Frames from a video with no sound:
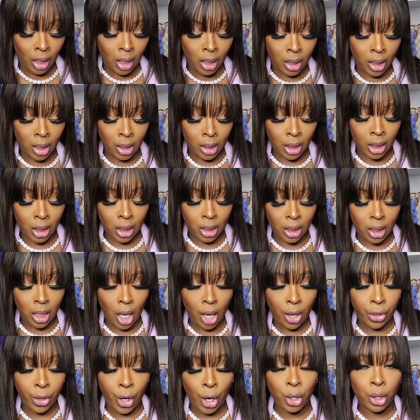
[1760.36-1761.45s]
This is
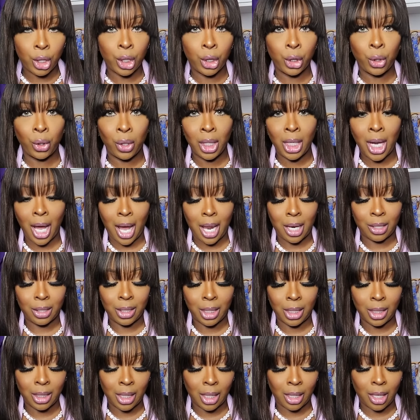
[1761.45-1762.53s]
$33.
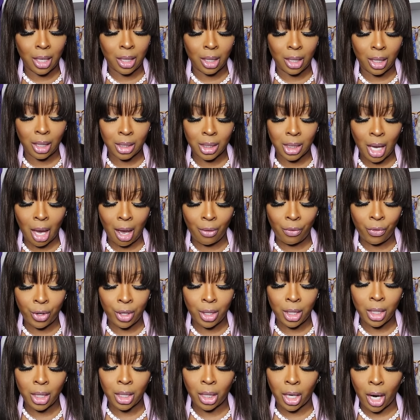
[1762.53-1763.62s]
It's another Latapa
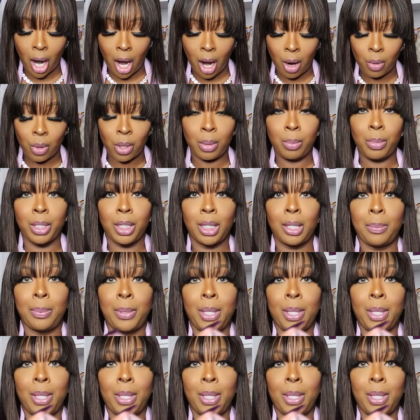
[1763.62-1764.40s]
Yara, but the